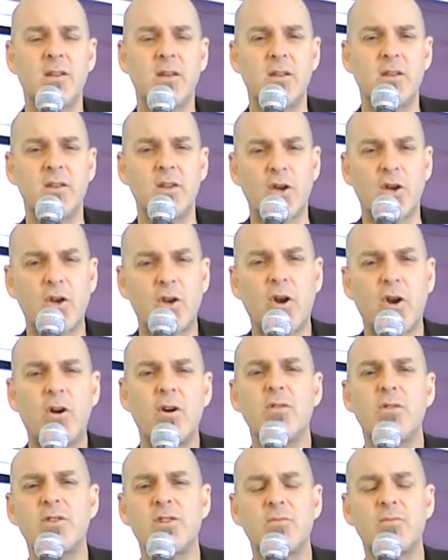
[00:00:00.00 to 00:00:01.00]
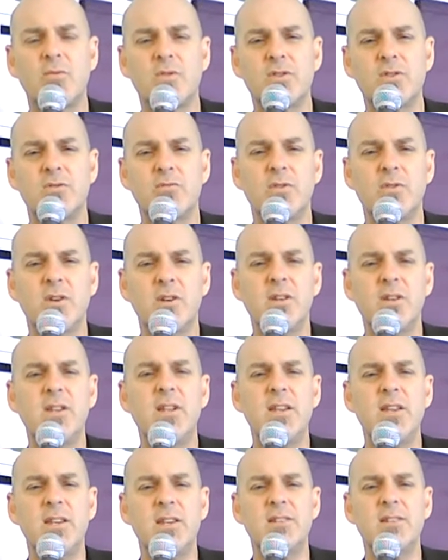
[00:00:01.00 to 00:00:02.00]
the, the curse was
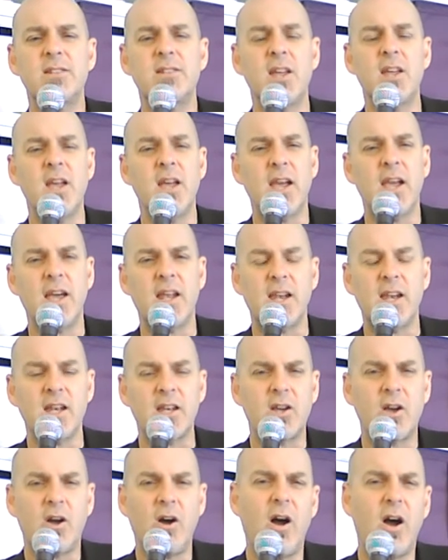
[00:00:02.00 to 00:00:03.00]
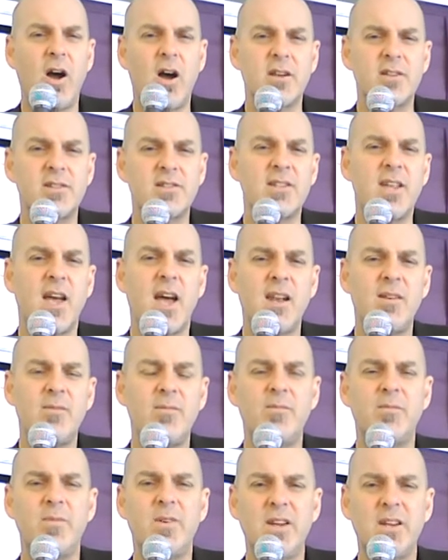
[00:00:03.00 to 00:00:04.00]
released and it caused
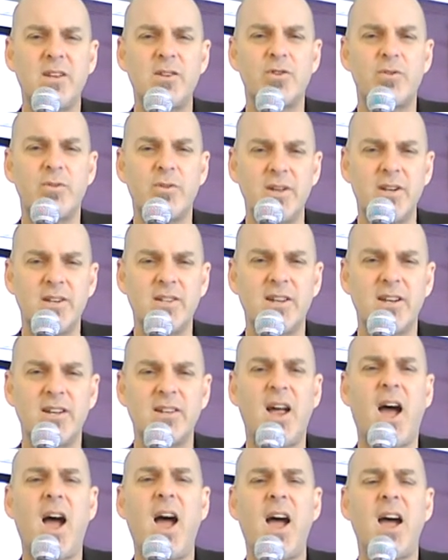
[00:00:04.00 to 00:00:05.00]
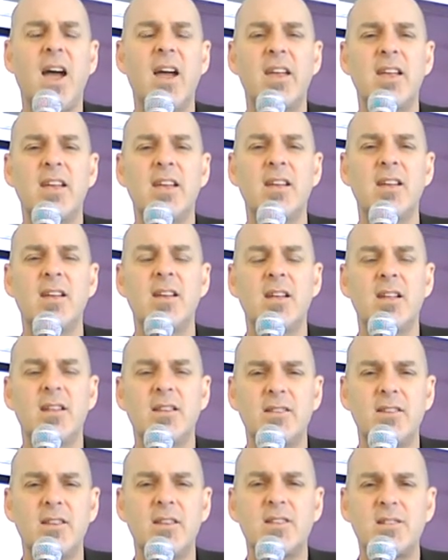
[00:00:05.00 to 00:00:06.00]
that fig tree to die.
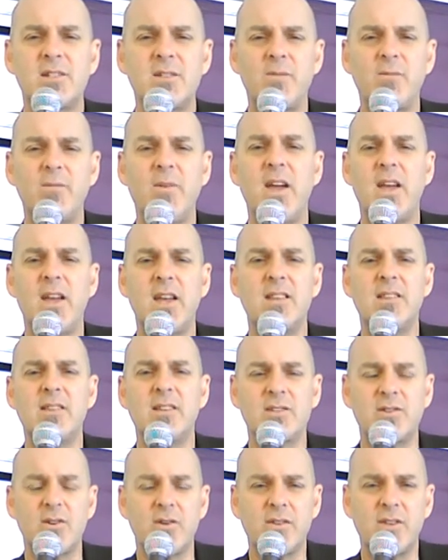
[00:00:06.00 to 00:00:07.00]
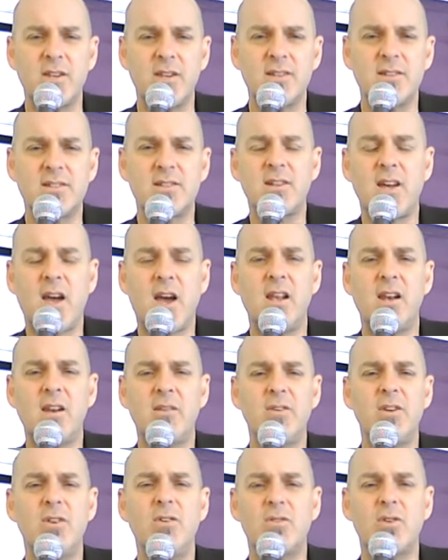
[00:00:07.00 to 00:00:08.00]
This faith is on the
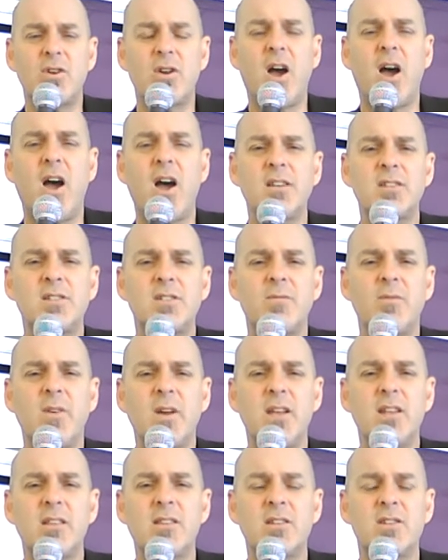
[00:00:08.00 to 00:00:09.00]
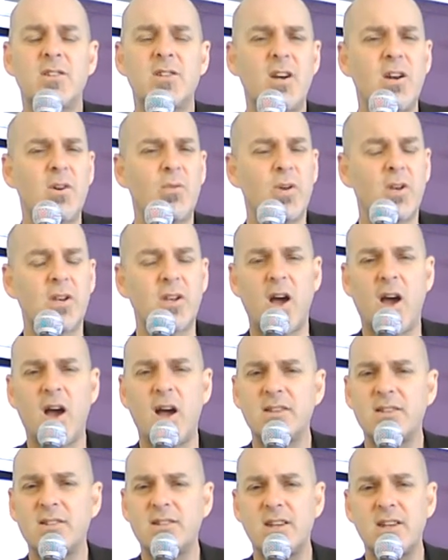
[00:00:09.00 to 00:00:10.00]
inside of you. God's faith is there. When
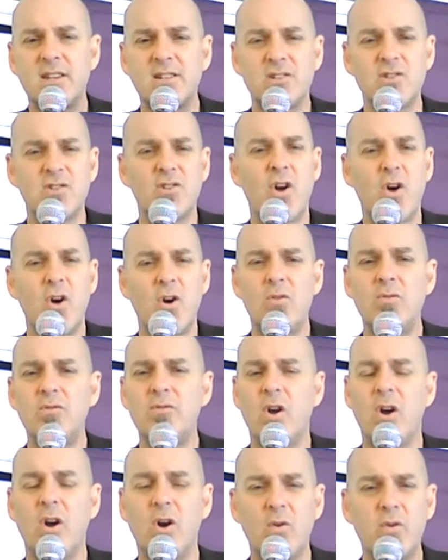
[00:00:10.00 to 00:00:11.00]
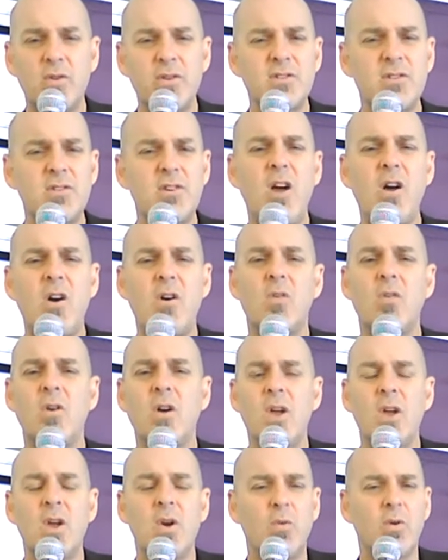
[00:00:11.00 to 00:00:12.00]
God says no, no is
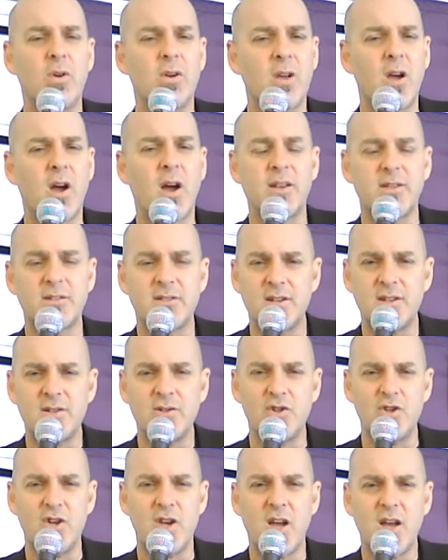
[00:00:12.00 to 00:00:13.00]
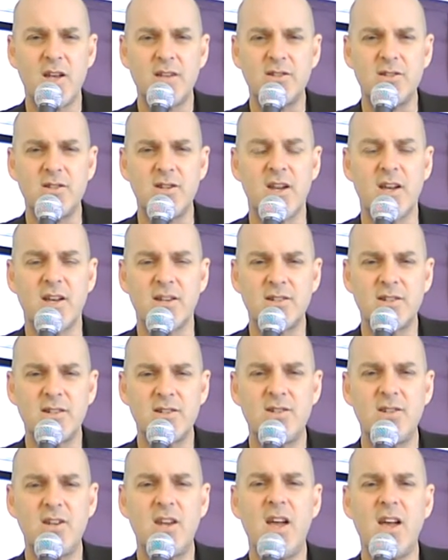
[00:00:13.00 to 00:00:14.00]
no. When God says yes,
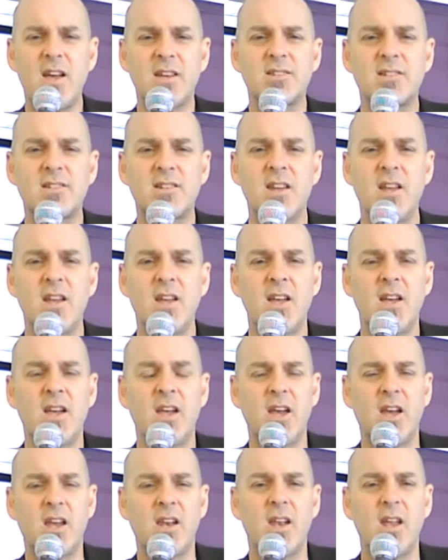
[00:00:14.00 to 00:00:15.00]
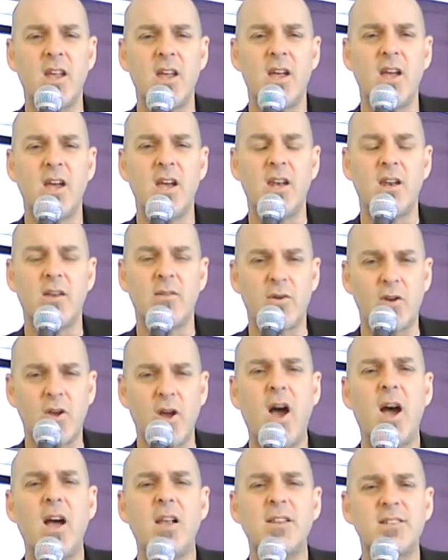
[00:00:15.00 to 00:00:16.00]
yes is yes. And and
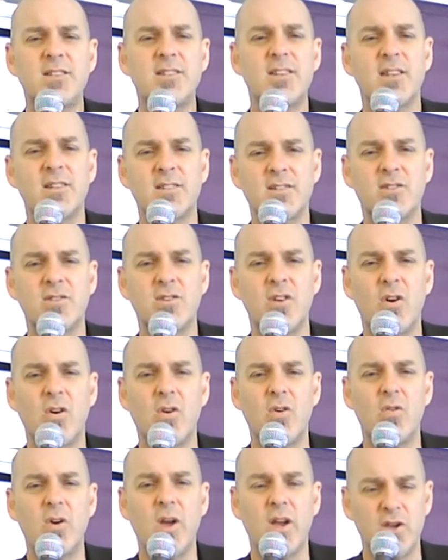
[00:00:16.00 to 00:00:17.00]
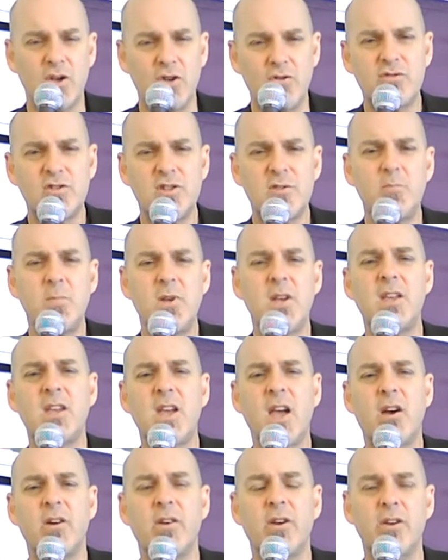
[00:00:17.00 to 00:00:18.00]
if God says no and you
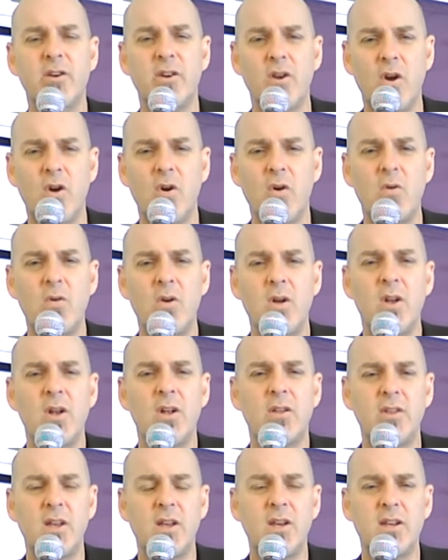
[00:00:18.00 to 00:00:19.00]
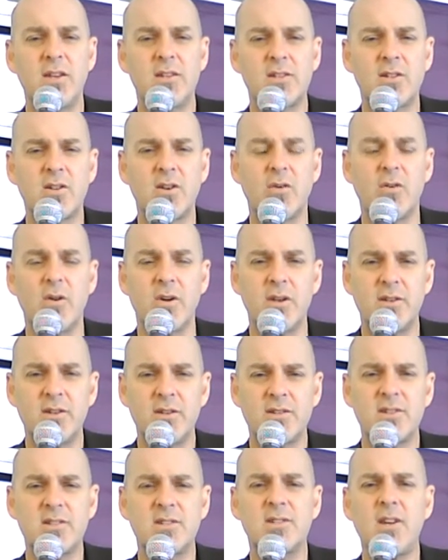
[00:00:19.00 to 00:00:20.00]
speak out a no, then it's
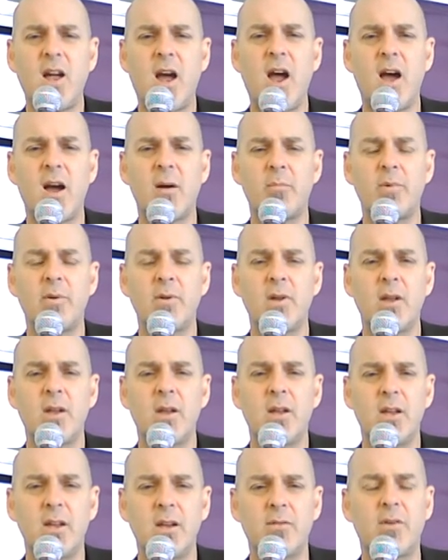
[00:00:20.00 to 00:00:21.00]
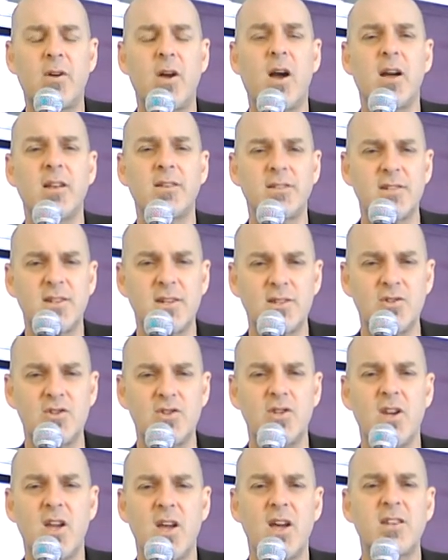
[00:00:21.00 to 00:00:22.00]
going to stop. If God
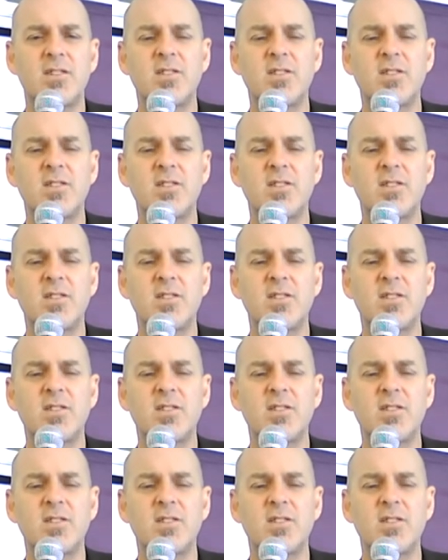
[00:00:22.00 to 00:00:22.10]
says